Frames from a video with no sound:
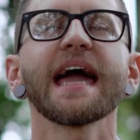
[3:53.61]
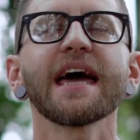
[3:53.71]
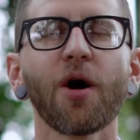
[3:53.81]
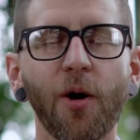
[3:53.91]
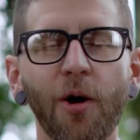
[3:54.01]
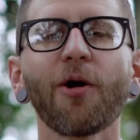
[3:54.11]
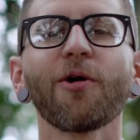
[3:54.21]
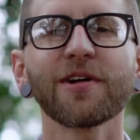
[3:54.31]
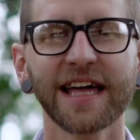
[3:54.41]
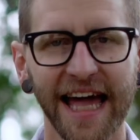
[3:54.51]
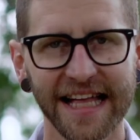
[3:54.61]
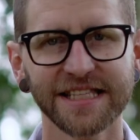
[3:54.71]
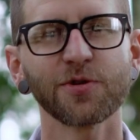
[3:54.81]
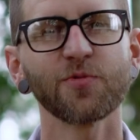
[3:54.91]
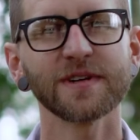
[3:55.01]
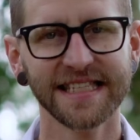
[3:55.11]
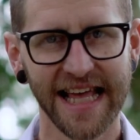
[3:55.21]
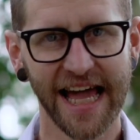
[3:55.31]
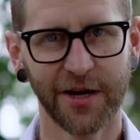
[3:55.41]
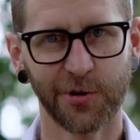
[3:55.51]
It all gets
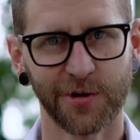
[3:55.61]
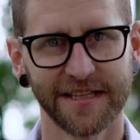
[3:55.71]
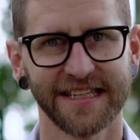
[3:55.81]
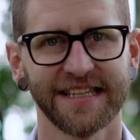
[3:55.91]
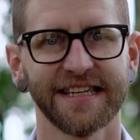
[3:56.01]
recycled.